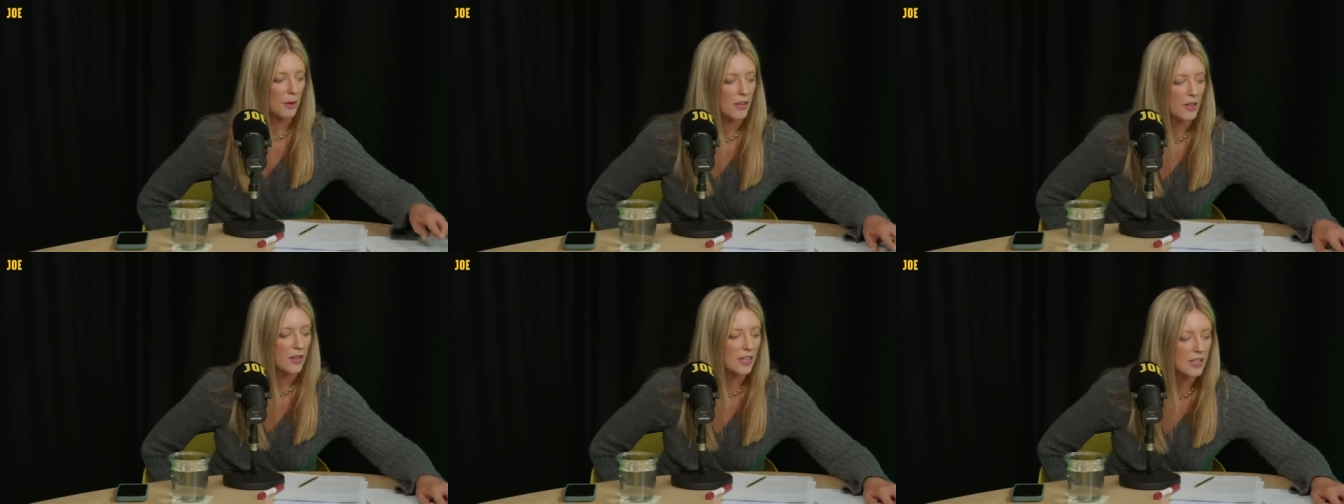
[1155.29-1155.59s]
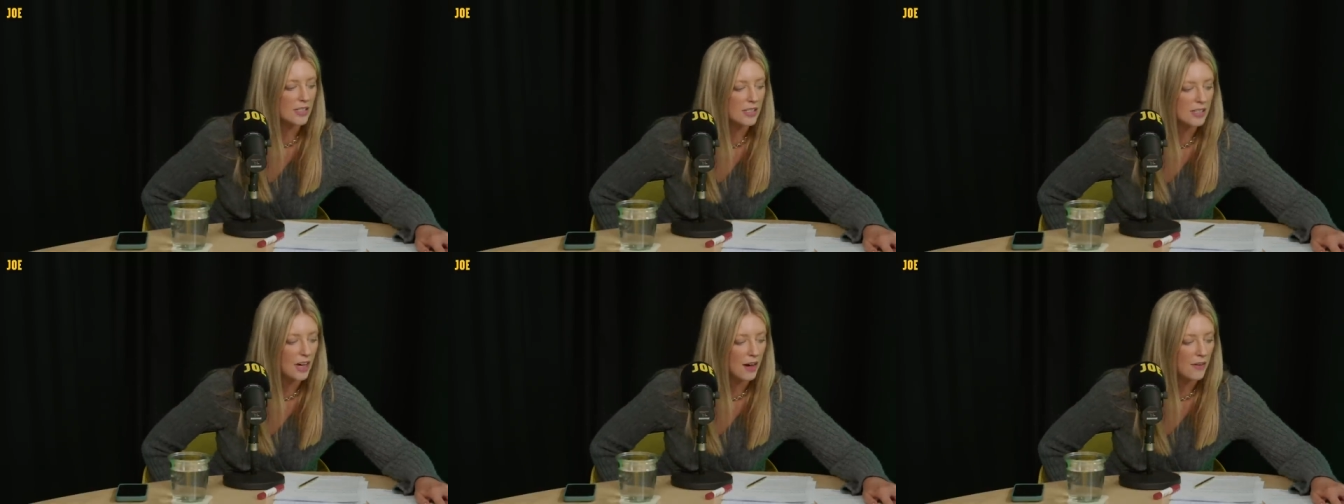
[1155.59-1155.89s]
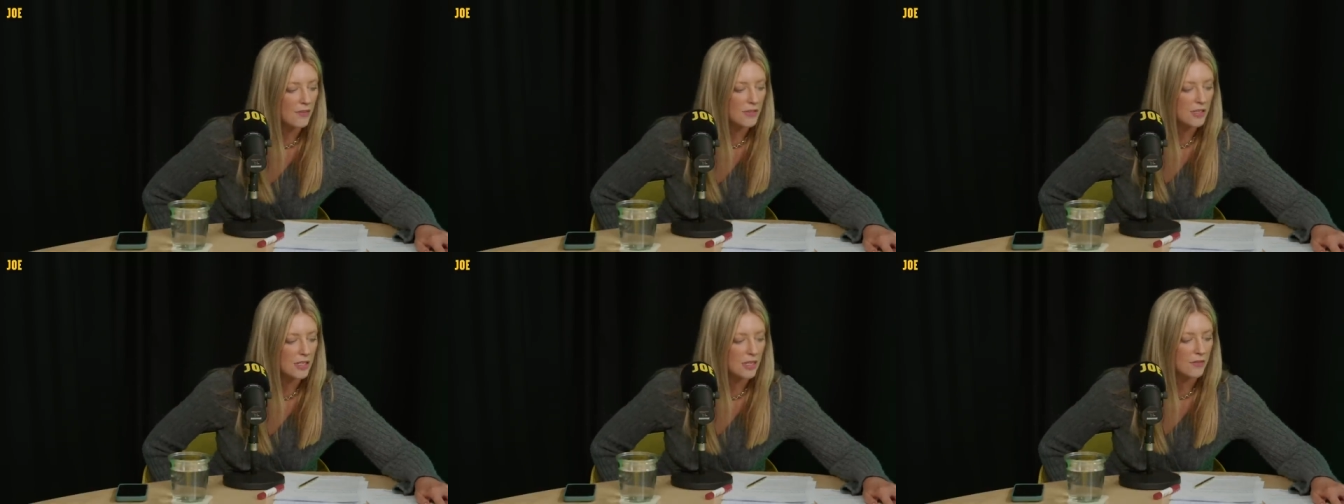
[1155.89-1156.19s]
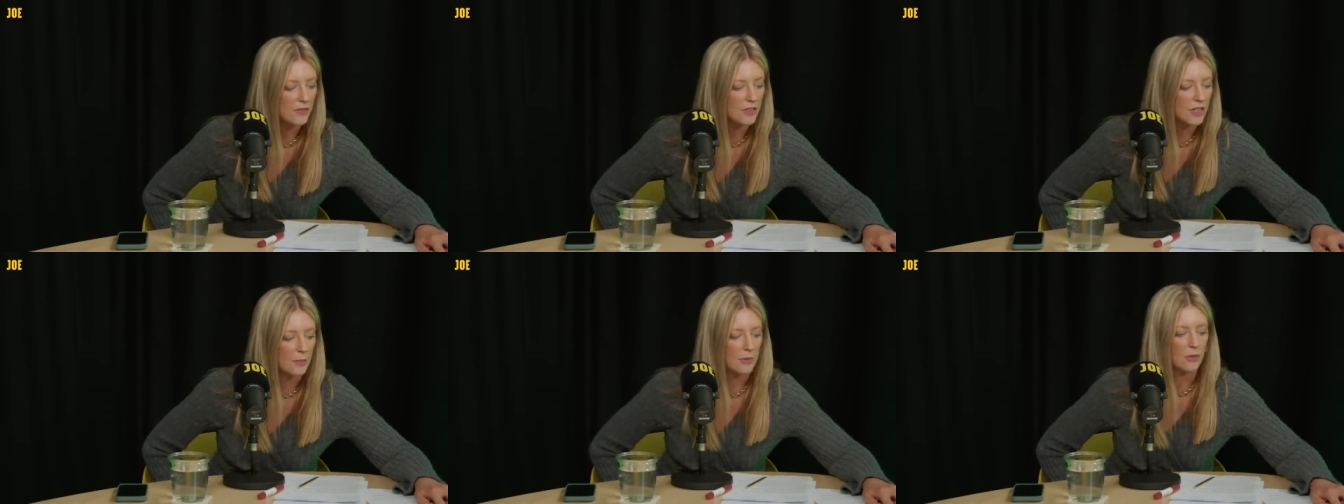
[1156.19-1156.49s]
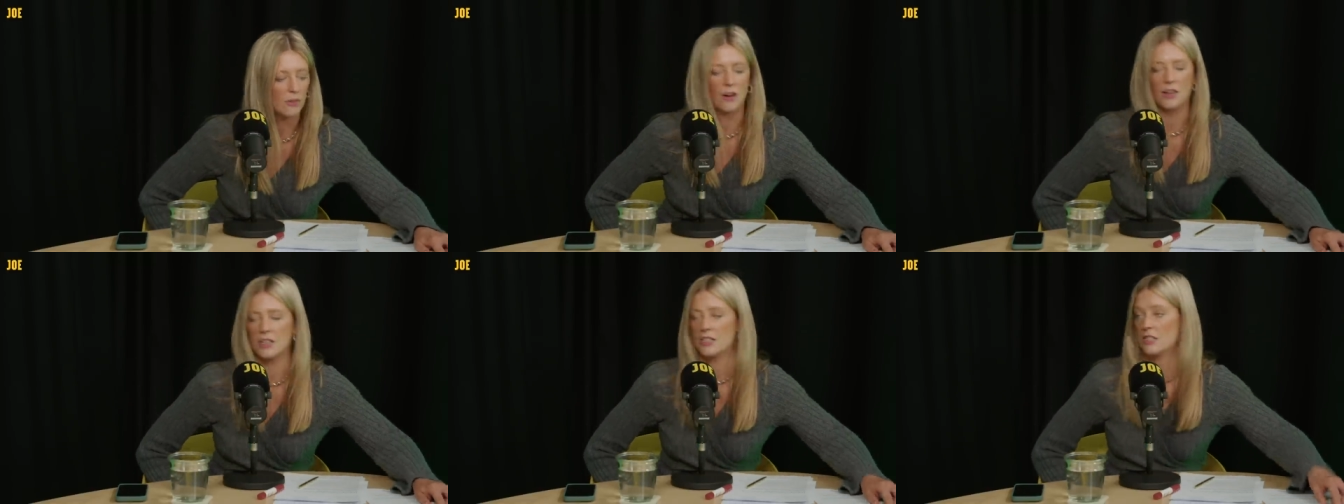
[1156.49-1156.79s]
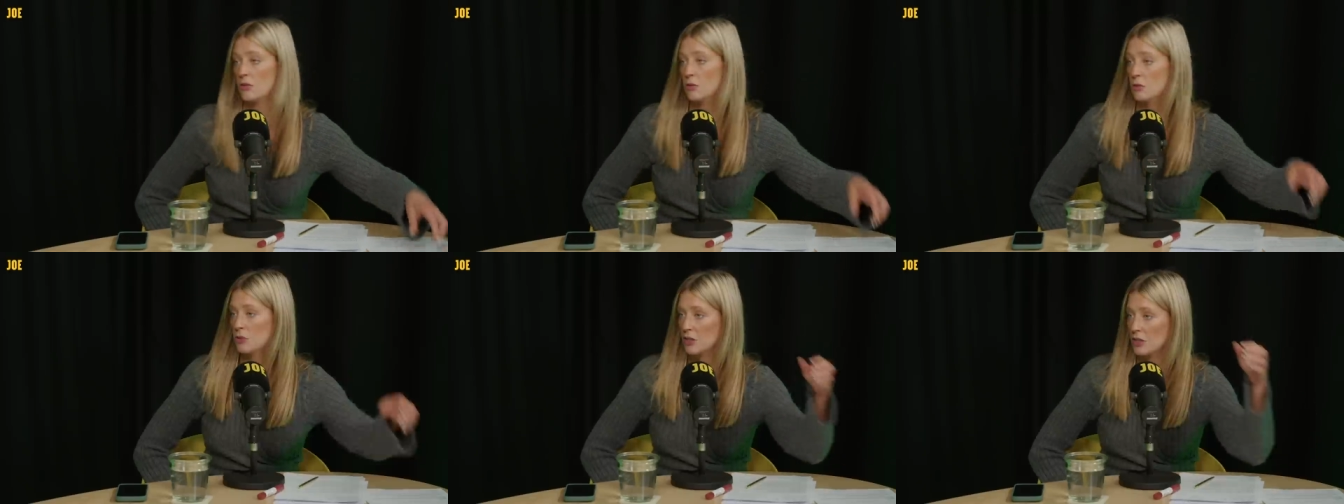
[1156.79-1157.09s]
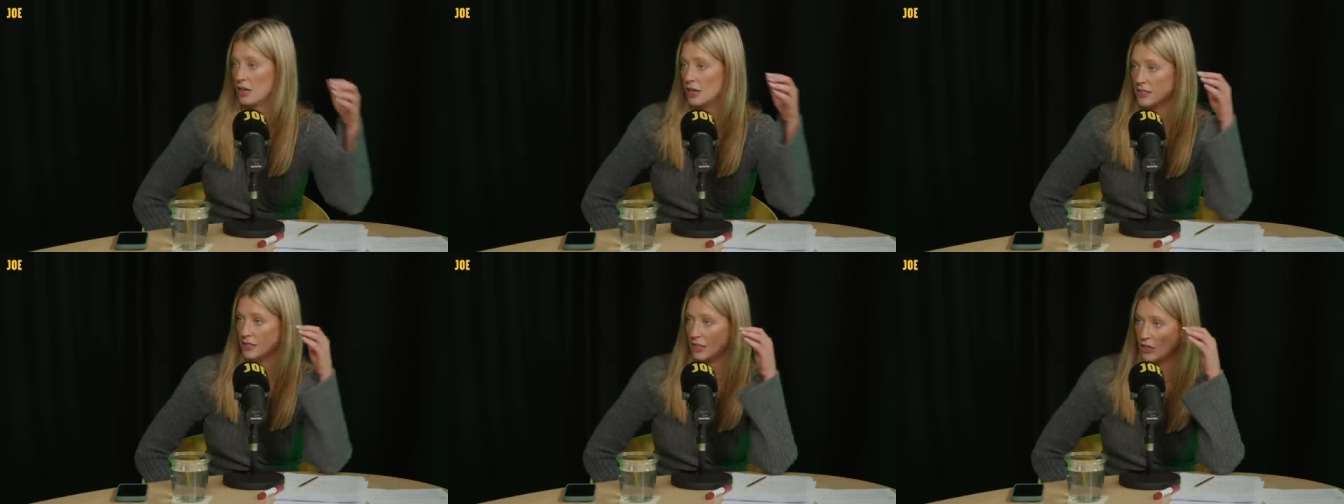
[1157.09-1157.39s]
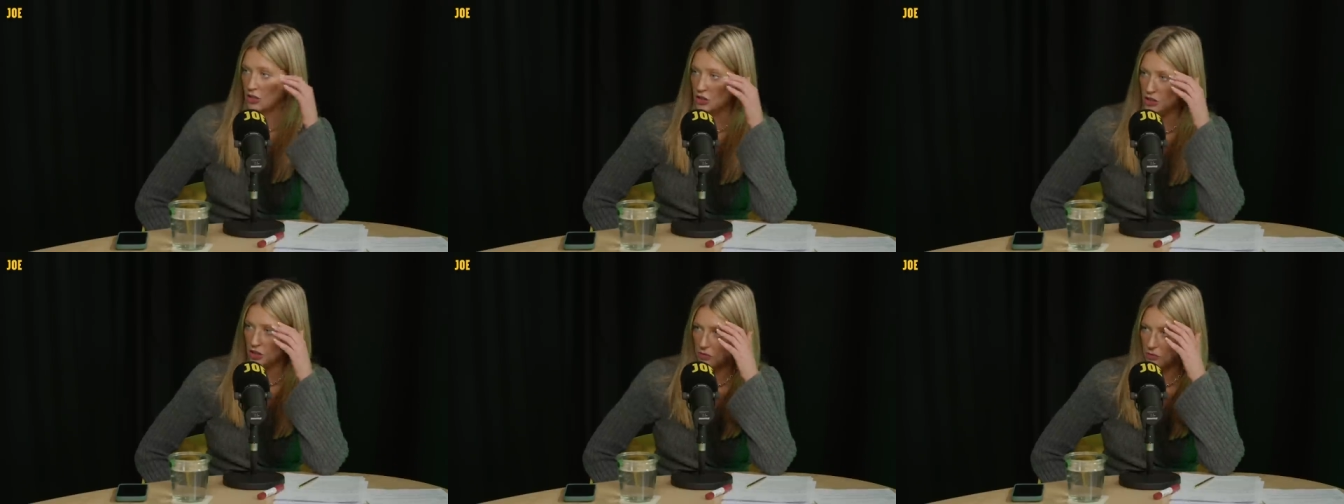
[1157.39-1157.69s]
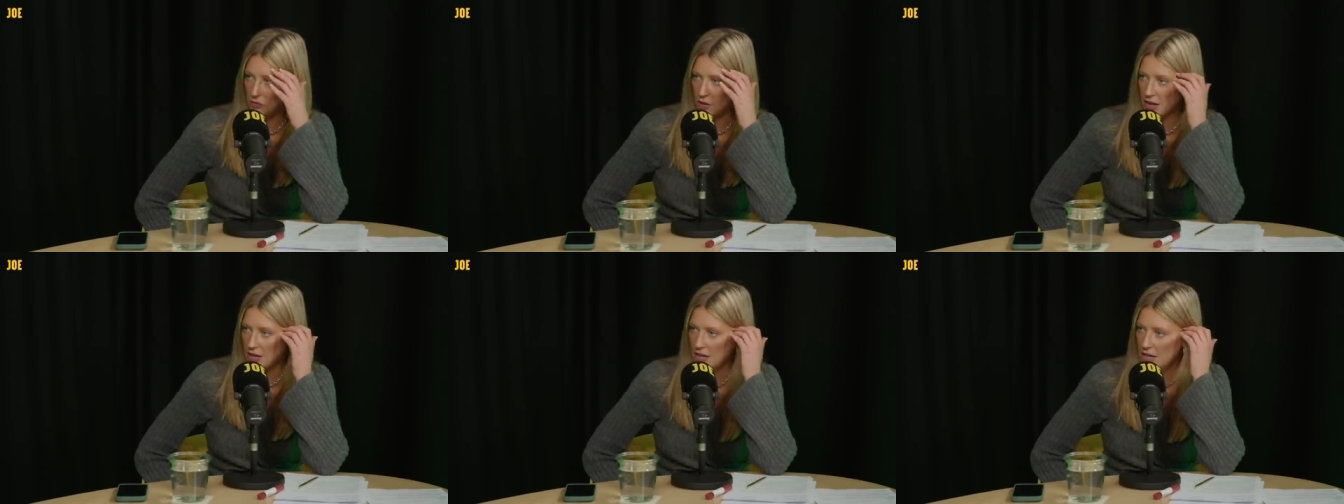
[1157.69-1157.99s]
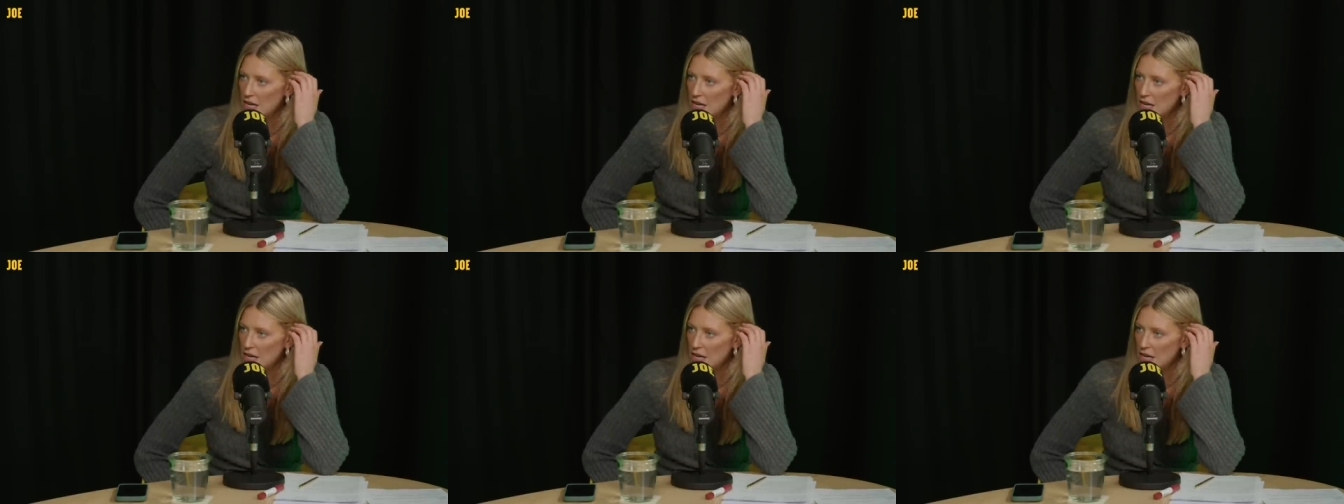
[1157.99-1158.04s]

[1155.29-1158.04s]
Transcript: by the Conservative Democratic Organization, right?